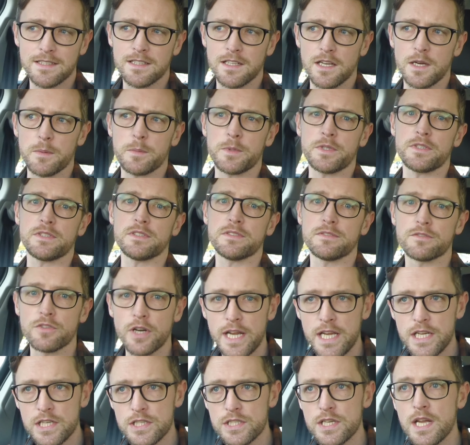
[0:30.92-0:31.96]
kilometres of
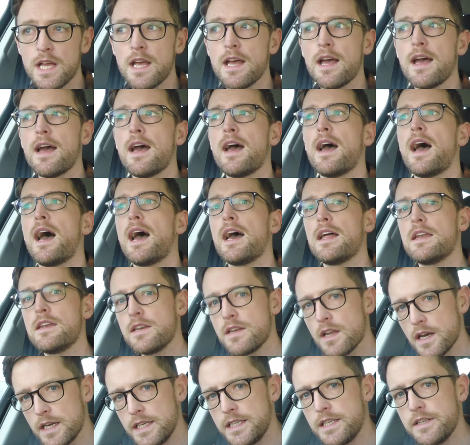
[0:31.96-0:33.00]
range at
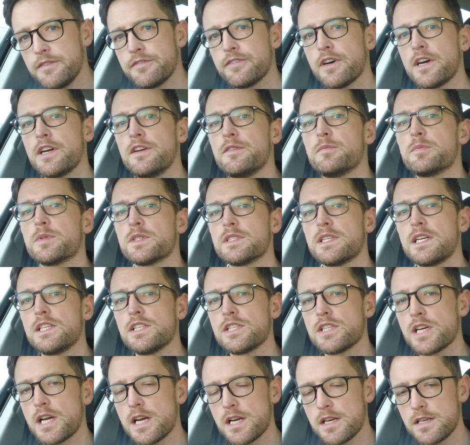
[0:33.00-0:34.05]
95%
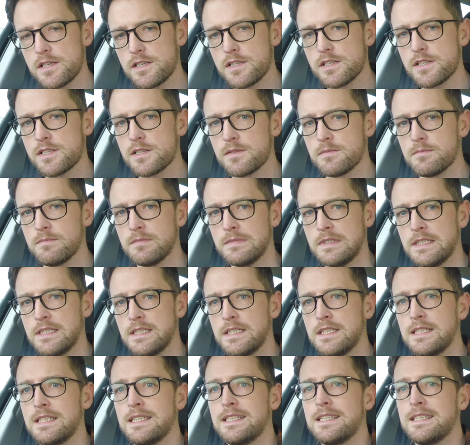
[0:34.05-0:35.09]
charge.
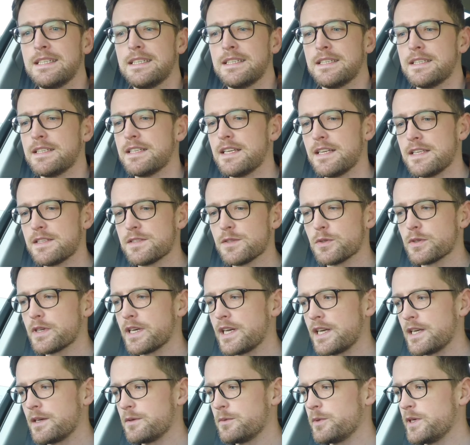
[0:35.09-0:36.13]
It's
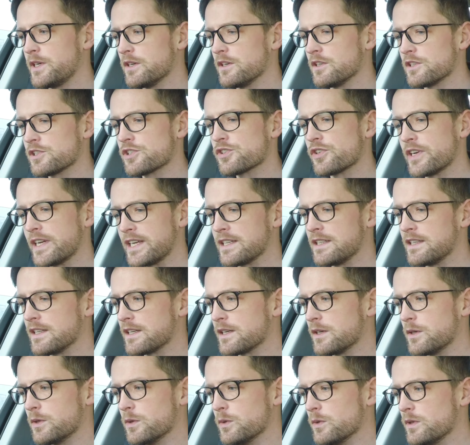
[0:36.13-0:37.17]
okay, we all shrink in the
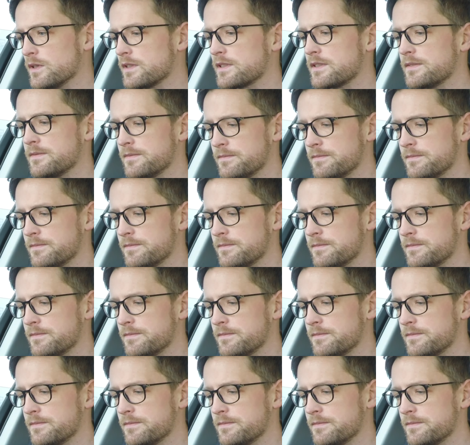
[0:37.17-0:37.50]
cold.